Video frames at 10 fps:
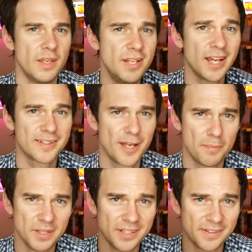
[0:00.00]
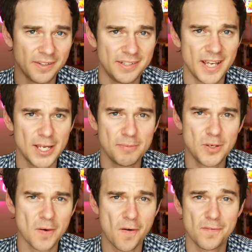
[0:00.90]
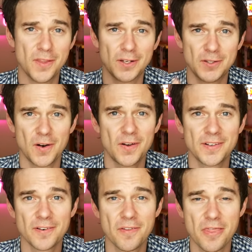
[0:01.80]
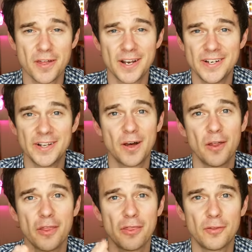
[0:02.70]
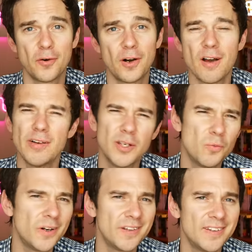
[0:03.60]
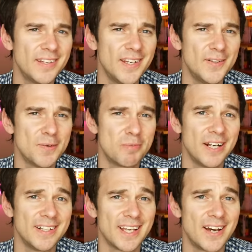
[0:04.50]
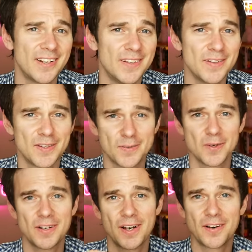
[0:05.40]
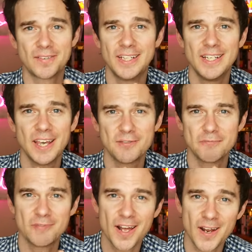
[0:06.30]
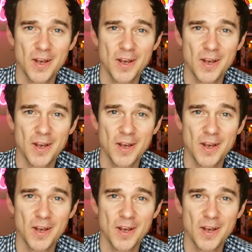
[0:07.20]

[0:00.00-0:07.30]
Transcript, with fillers: Next up, it's the debut of the God of Thunder, Thor. Only one scene to break down in this one after he gets run